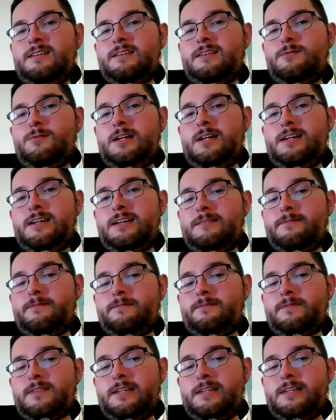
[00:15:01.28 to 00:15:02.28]
Right?
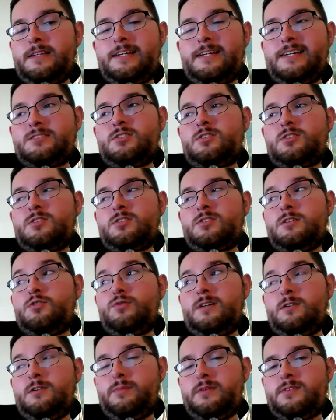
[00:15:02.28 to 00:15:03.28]
Right? It's just a
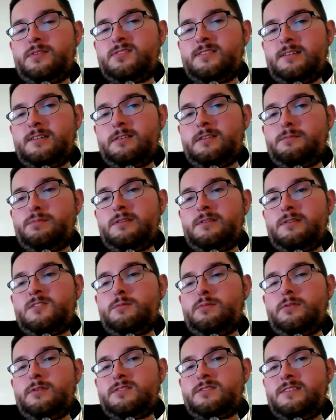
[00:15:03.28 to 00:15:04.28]
drill, but still the
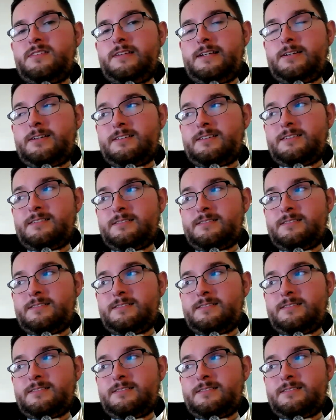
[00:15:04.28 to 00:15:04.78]
principle is there.